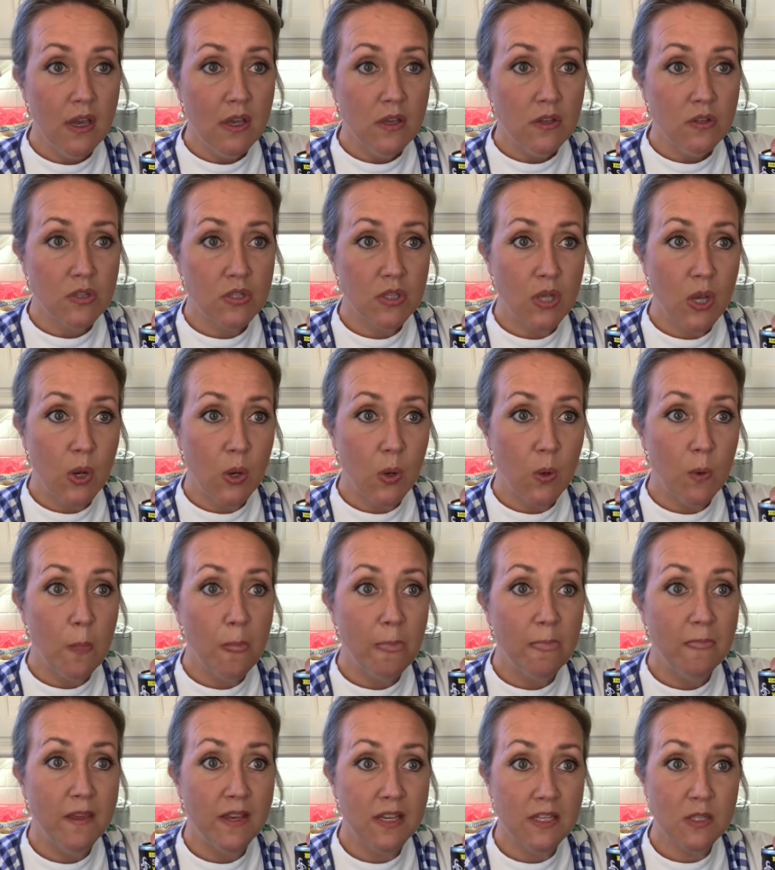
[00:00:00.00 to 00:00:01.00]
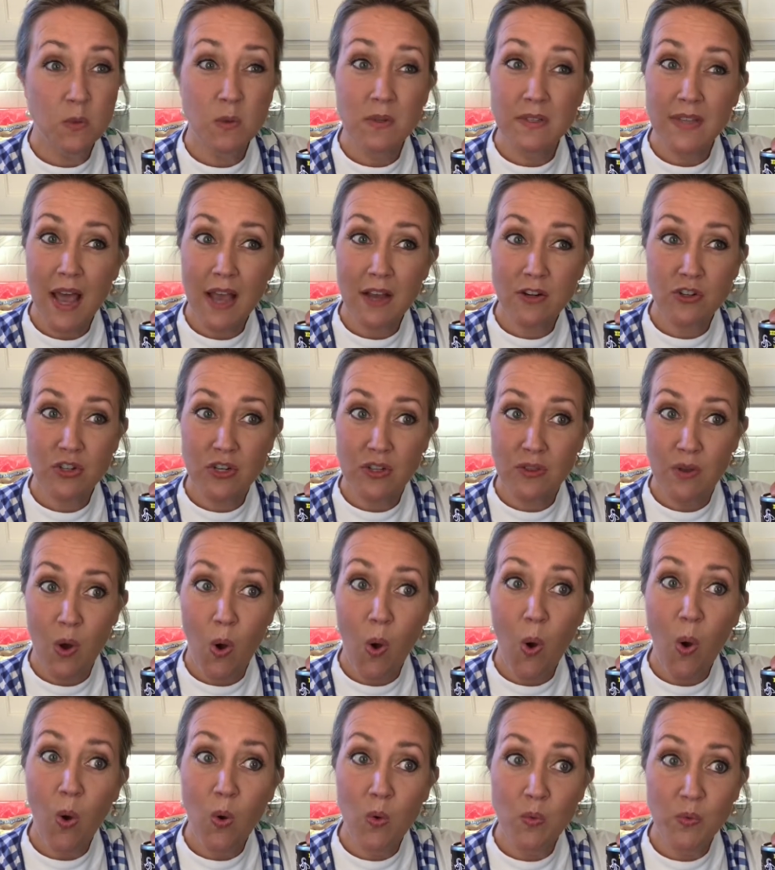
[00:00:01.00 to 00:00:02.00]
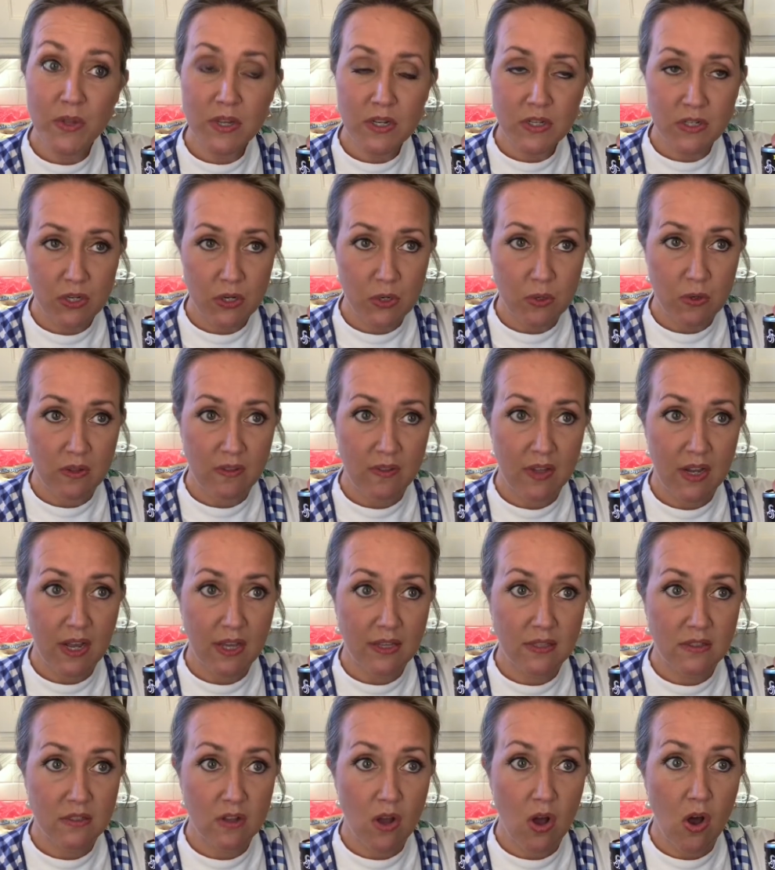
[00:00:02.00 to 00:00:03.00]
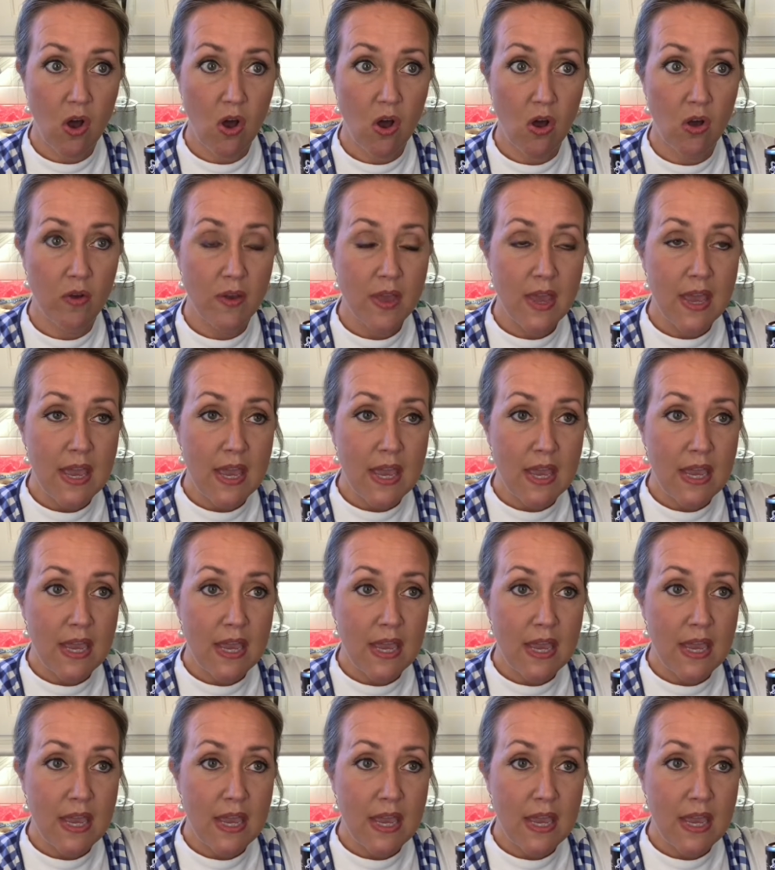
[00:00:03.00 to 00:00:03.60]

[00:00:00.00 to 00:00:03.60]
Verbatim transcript: So this was actually the only tuna that I saw